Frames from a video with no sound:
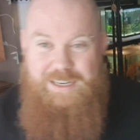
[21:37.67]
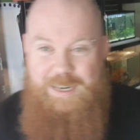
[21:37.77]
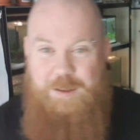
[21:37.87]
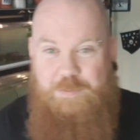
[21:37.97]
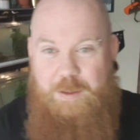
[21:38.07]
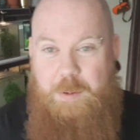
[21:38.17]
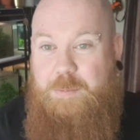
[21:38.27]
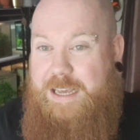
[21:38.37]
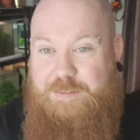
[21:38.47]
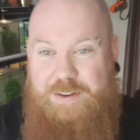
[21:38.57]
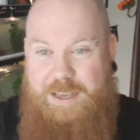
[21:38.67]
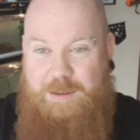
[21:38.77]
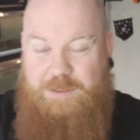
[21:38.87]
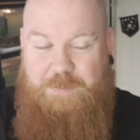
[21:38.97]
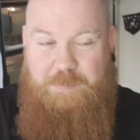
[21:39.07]
love them. Update
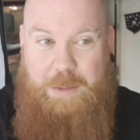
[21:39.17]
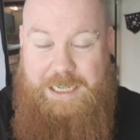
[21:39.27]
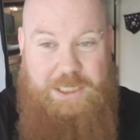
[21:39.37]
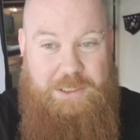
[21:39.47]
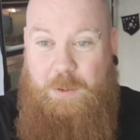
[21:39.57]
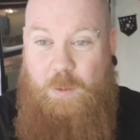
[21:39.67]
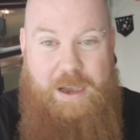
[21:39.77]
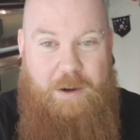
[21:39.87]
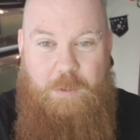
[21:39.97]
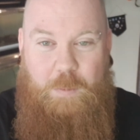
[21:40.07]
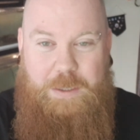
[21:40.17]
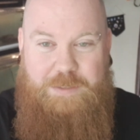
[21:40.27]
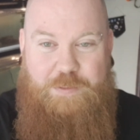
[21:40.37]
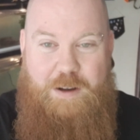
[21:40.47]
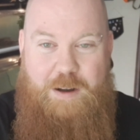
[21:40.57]
videos and pictures and all that are always
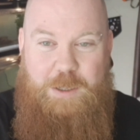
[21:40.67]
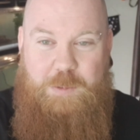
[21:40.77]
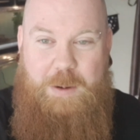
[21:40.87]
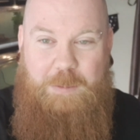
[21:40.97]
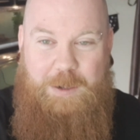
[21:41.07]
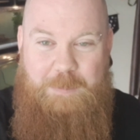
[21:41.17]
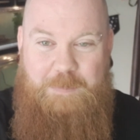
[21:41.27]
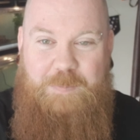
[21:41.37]
very much welcome.